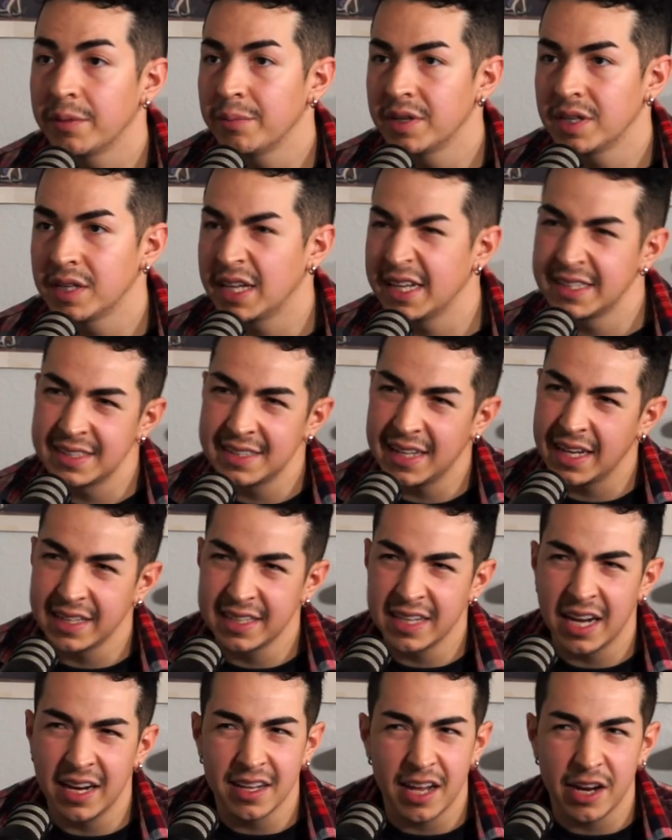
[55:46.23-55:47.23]
But it's like
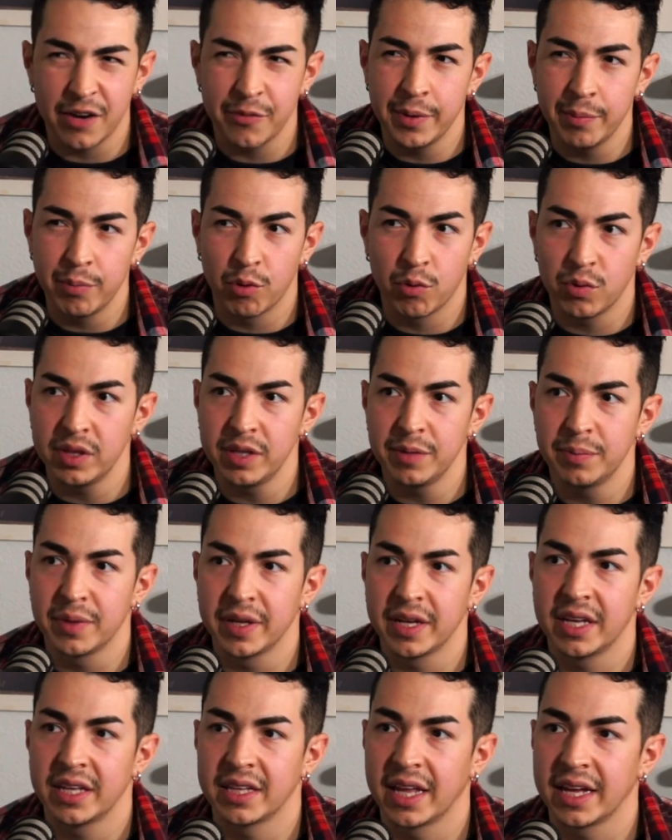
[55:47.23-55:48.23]
not a lot of people are really
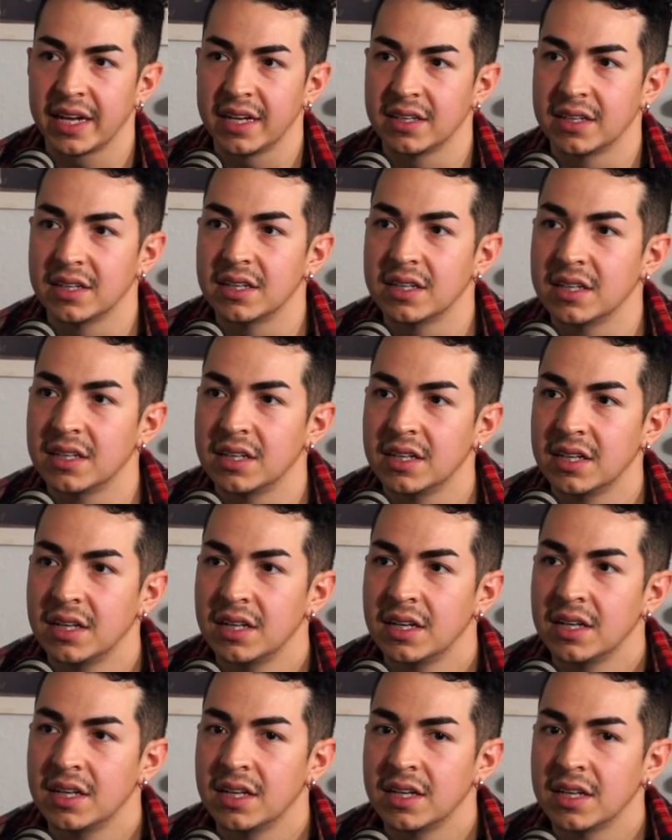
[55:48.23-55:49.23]
playing like a
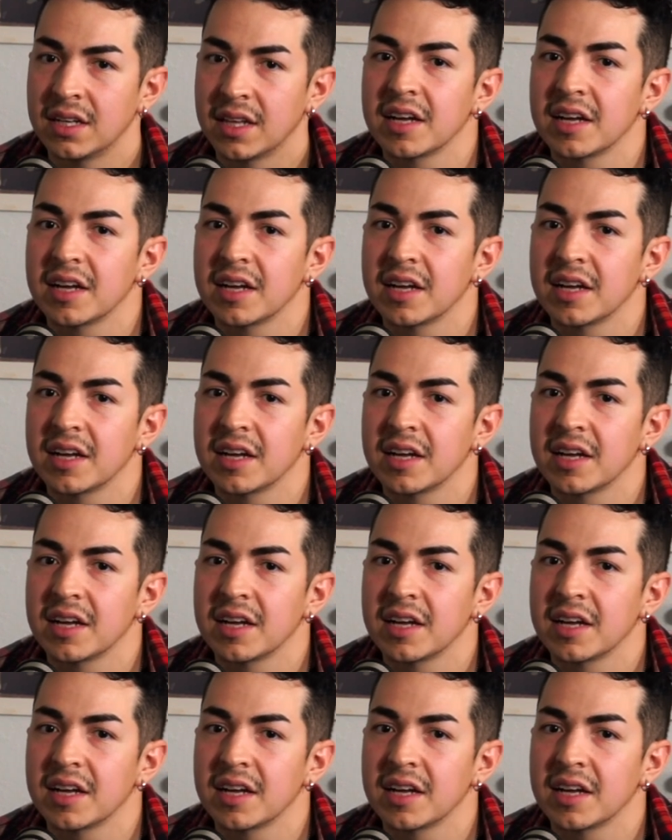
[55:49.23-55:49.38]
uh,